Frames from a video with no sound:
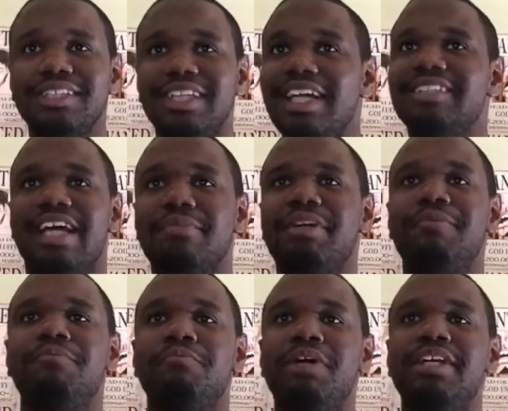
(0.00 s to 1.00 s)
God damn it.
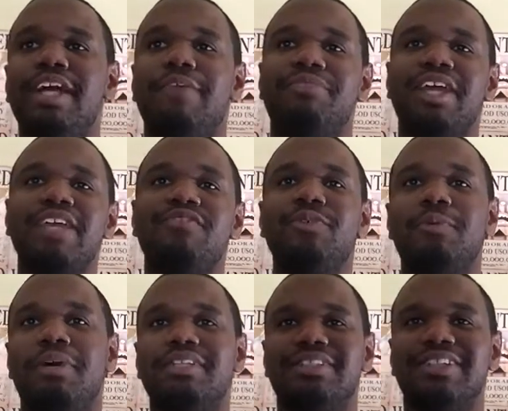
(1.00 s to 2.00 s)
But yeah, Interview with
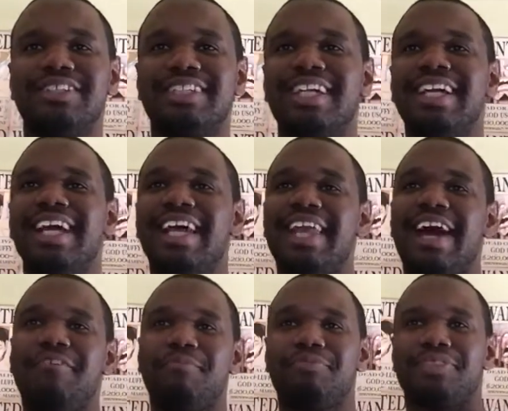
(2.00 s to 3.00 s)
Monster Girls.
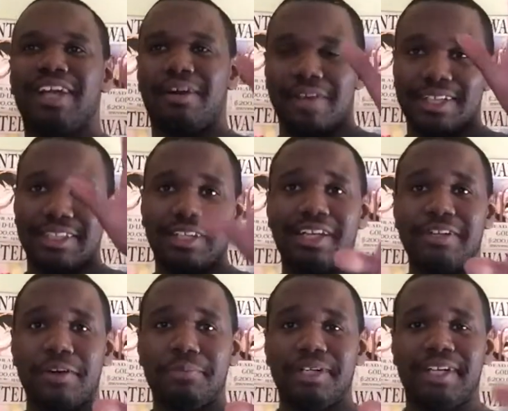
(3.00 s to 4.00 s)
Now, as I look at the
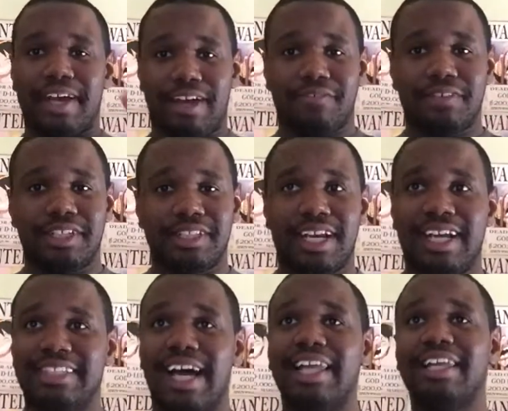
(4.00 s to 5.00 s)
opening carefully,
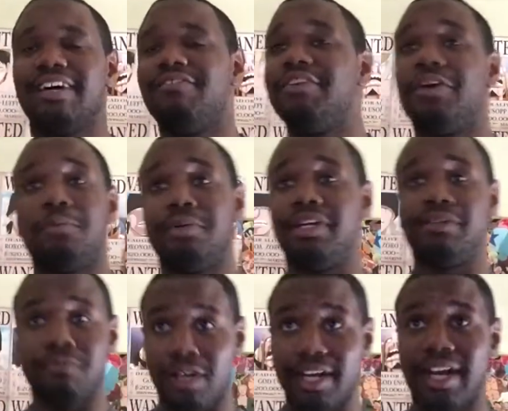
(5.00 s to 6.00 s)
guys, I love the
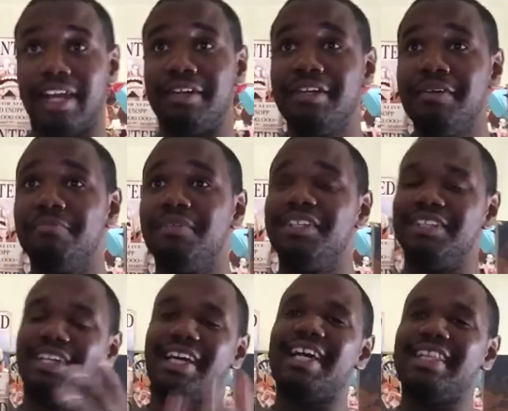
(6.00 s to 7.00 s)
opening. Again,
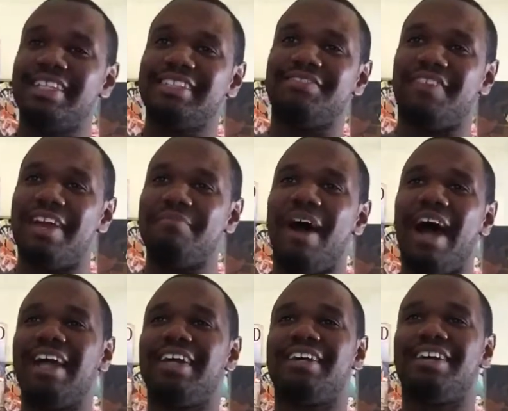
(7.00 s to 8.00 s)
looking at this
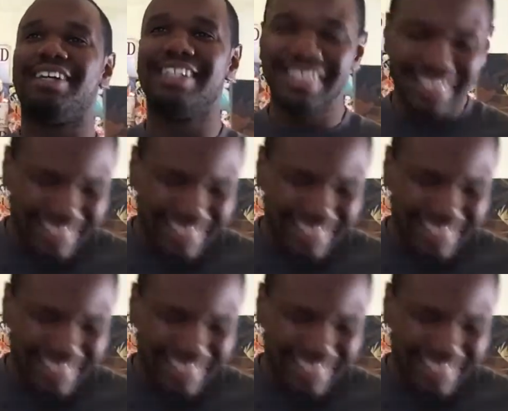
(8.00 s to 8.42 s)
vampire girl.